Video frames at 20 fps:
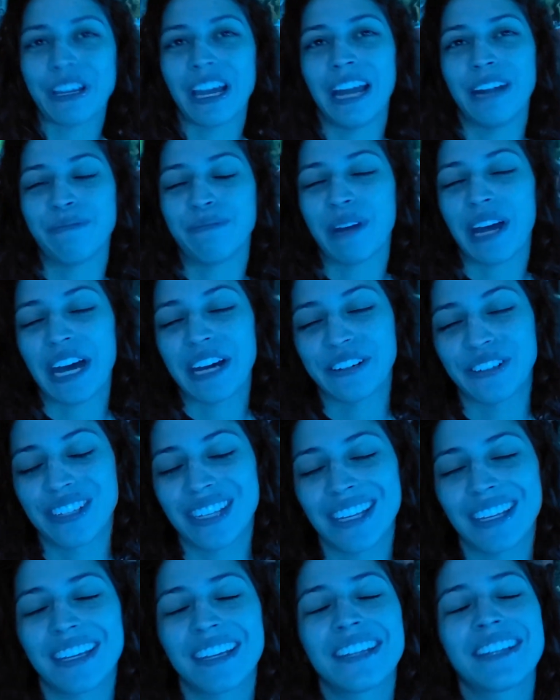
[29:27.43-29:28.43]
And Pao's
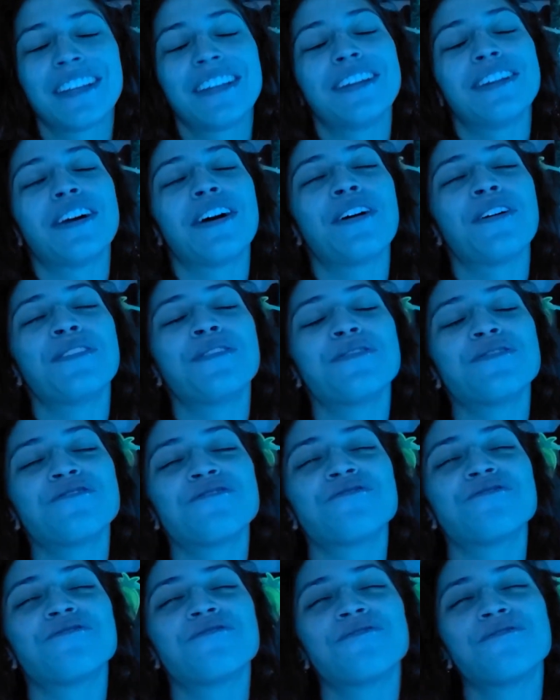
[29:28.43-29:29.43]
like,
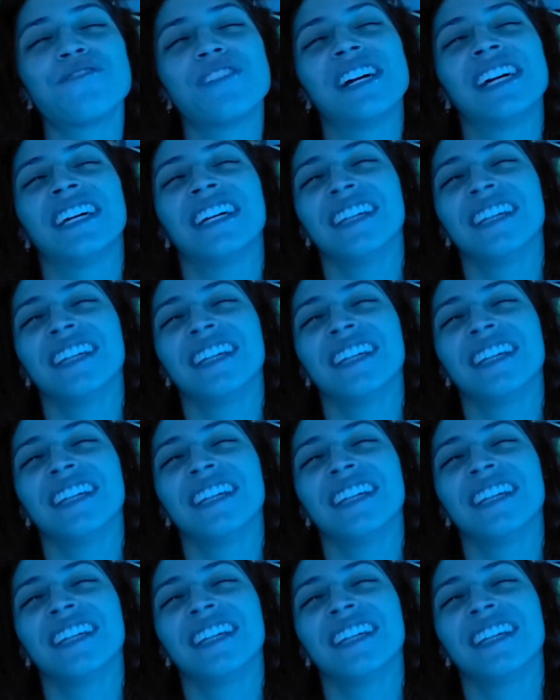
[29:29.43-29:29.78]
no.